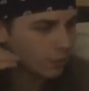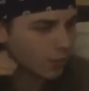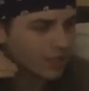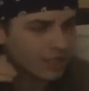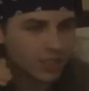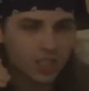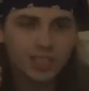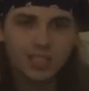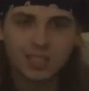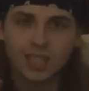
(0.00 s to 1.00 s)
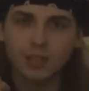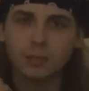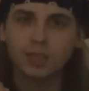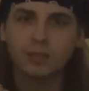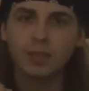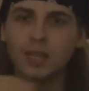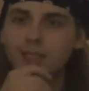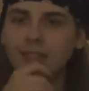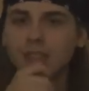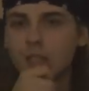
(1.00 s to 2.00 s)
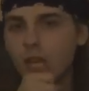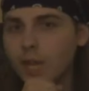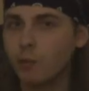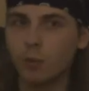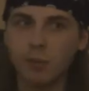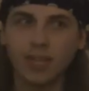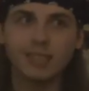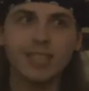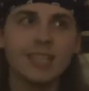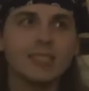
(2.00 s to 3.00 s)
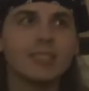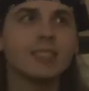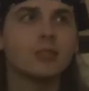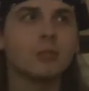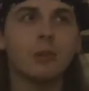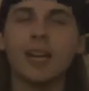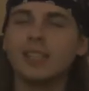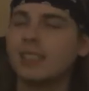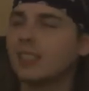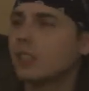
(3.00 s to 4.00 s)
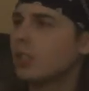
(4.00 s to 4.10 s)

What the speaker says: once the Justice League was created, that it would make sense to create